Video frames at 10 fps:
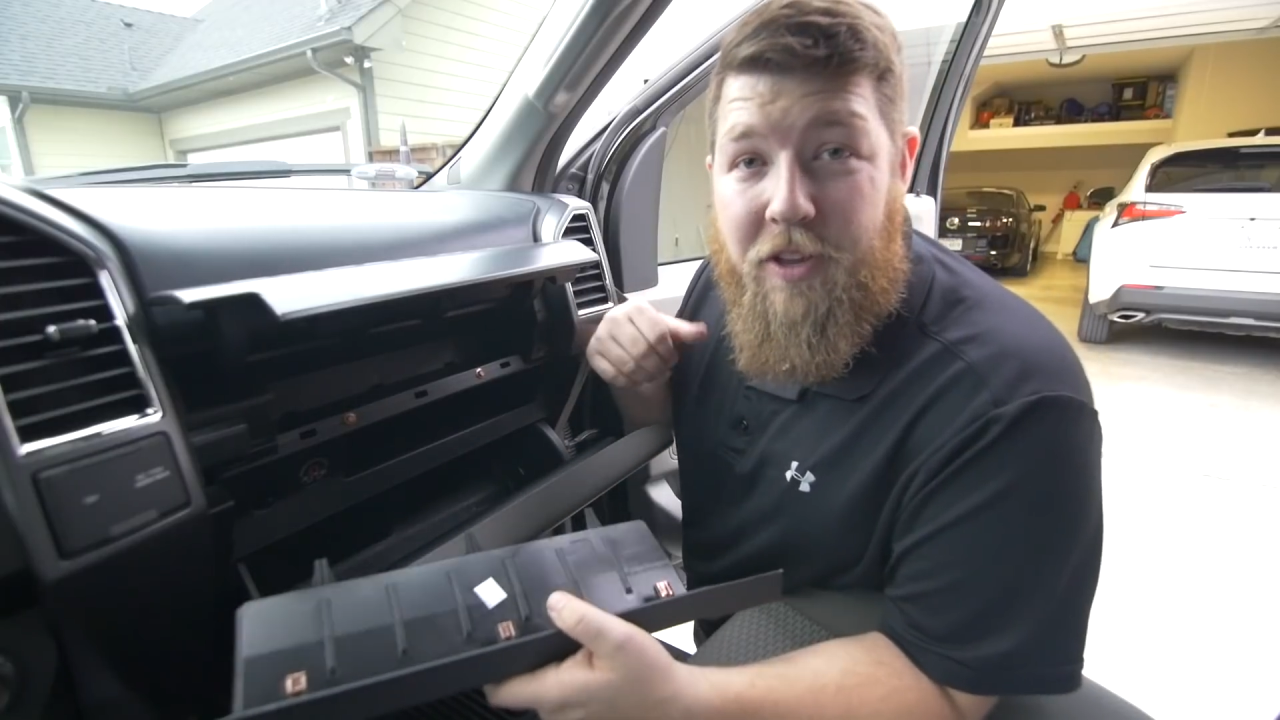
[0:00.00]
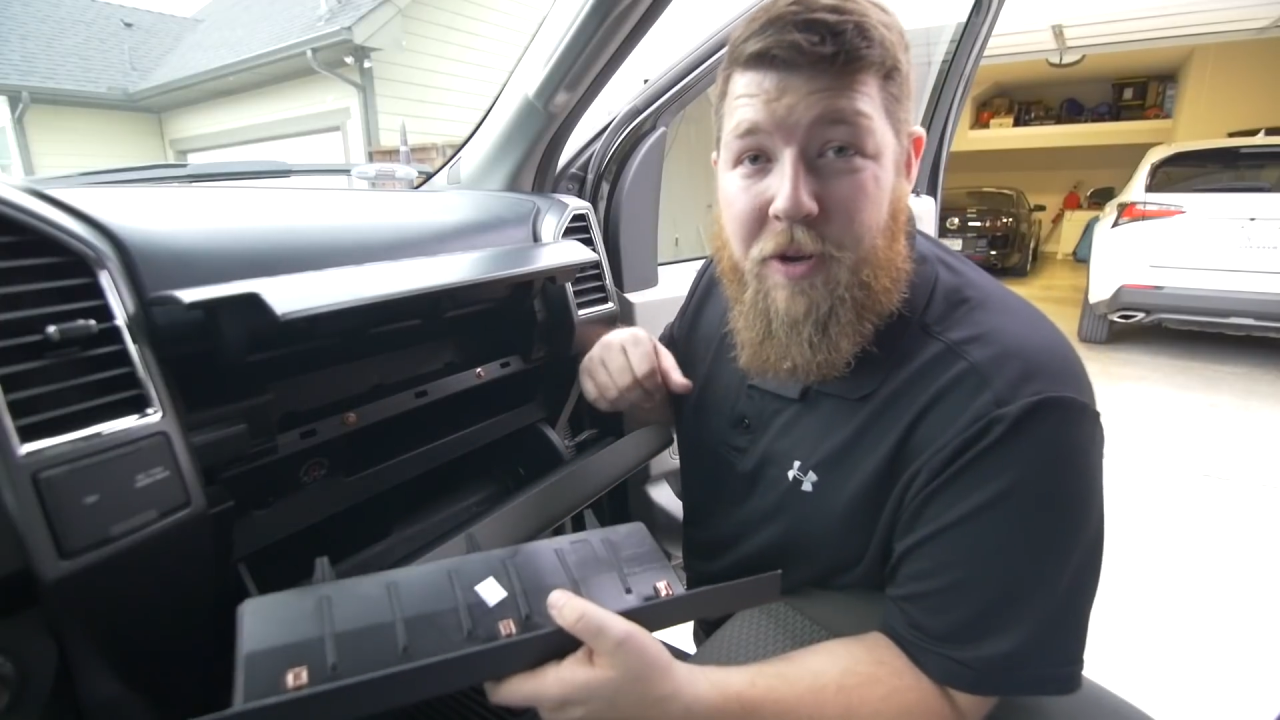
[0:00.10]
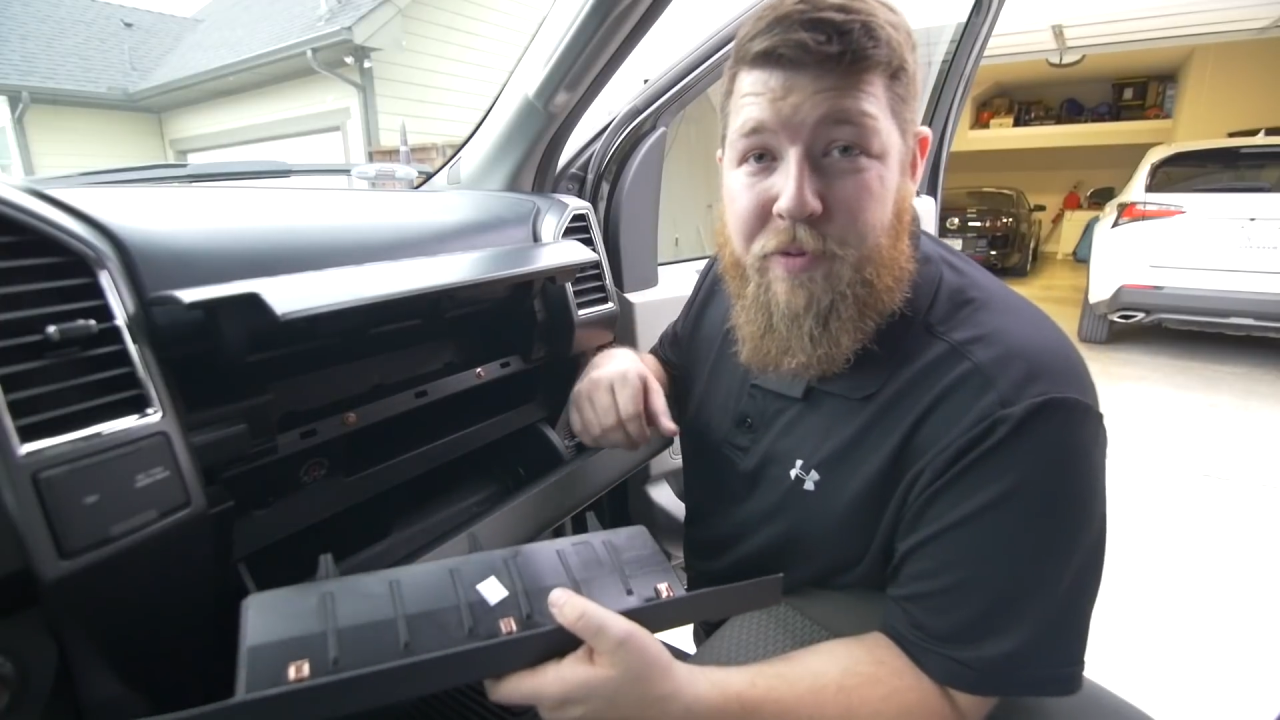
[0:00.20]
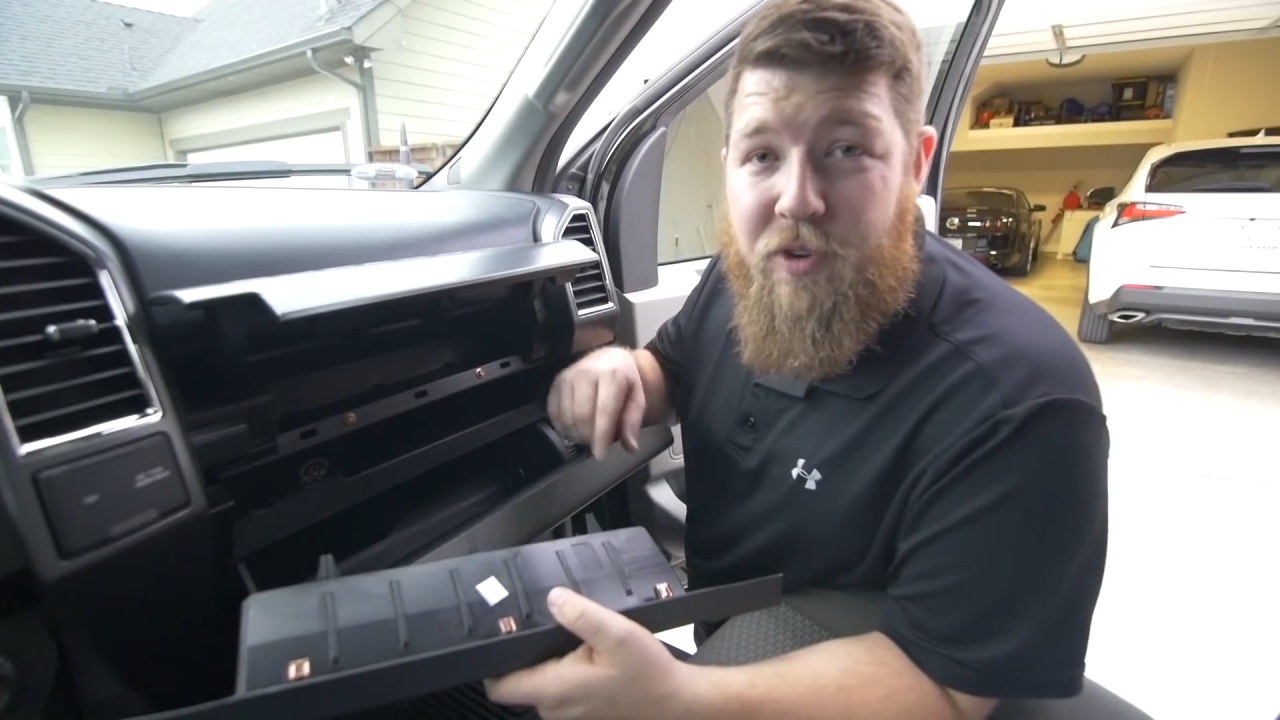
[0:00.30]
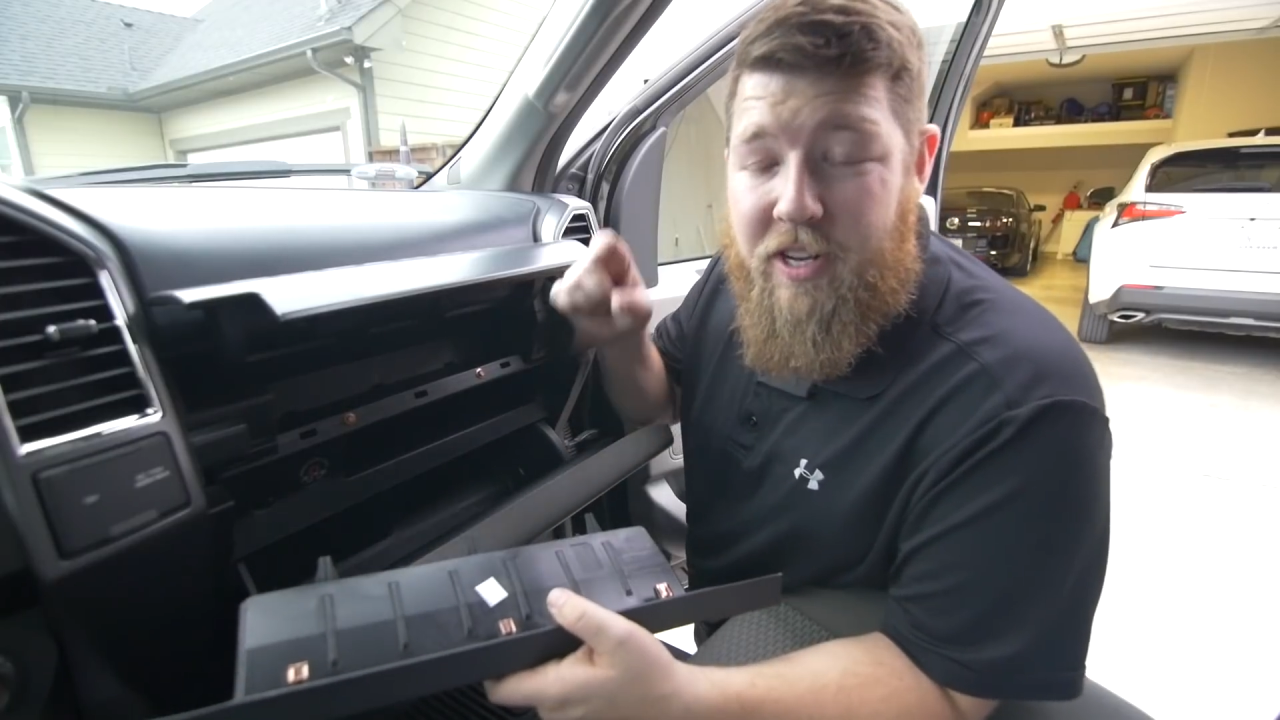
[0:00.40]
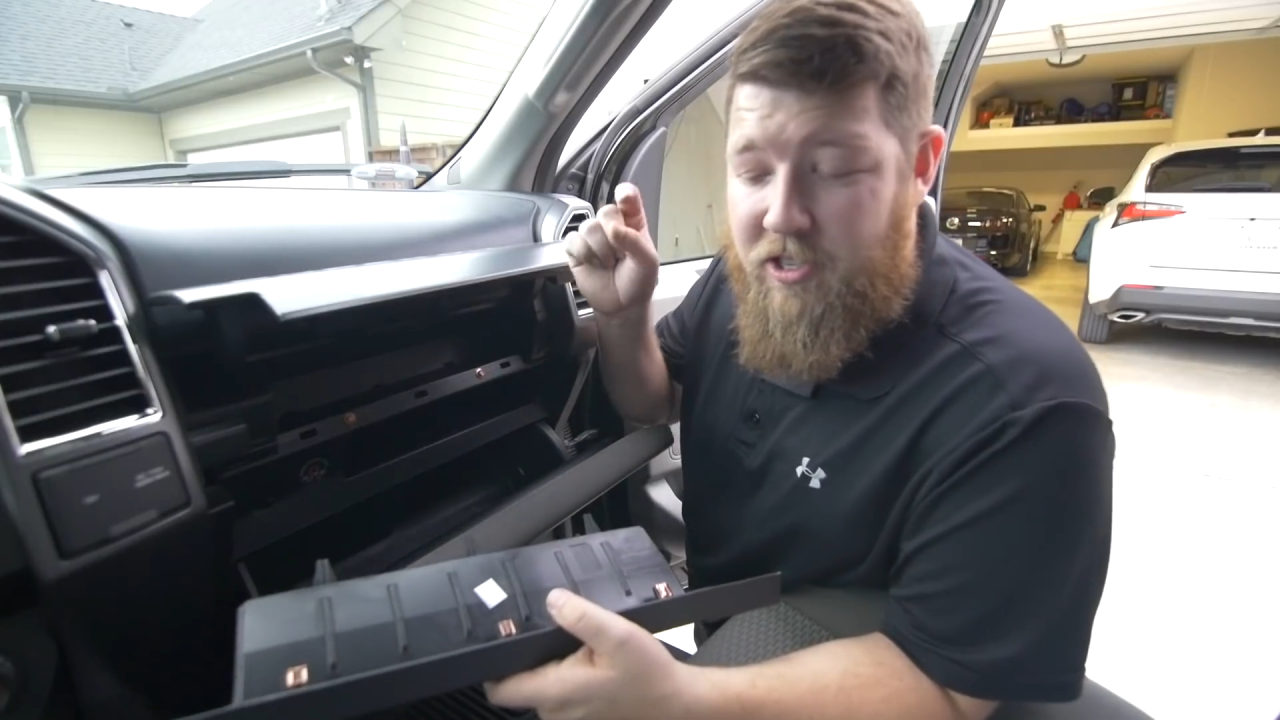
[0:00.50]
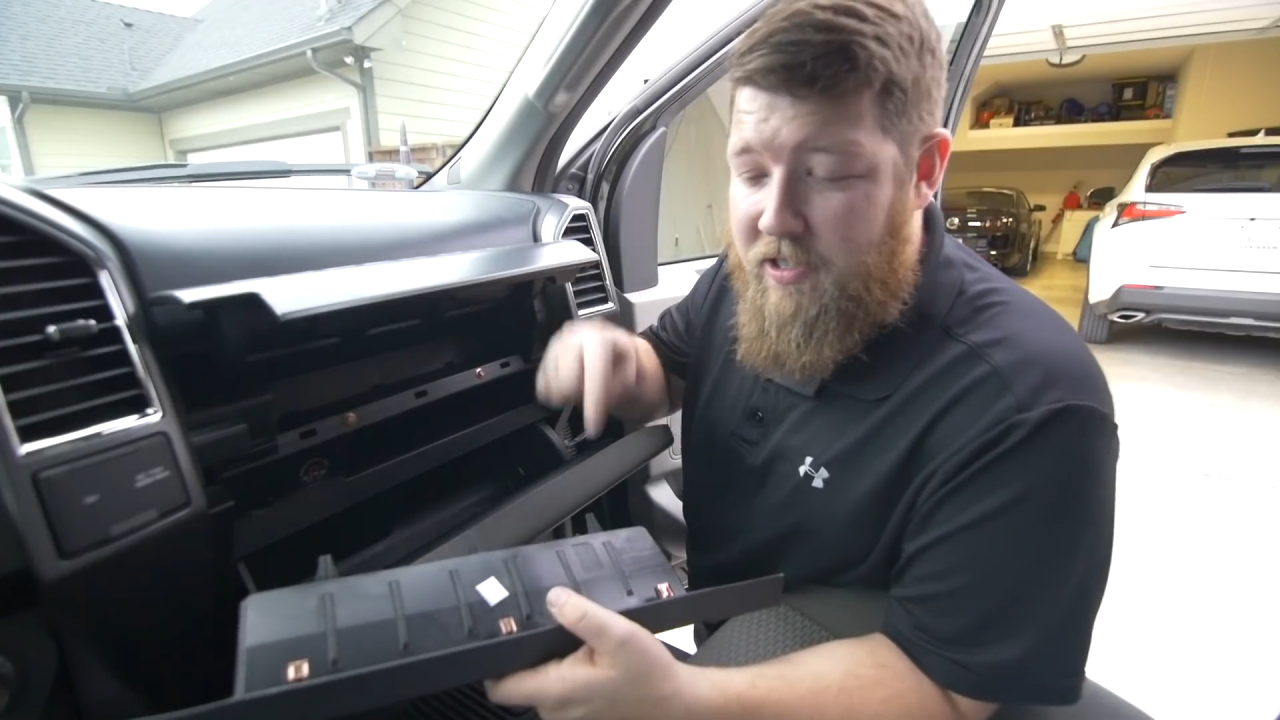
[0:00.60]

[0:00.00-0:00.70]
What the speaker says: the home stretch.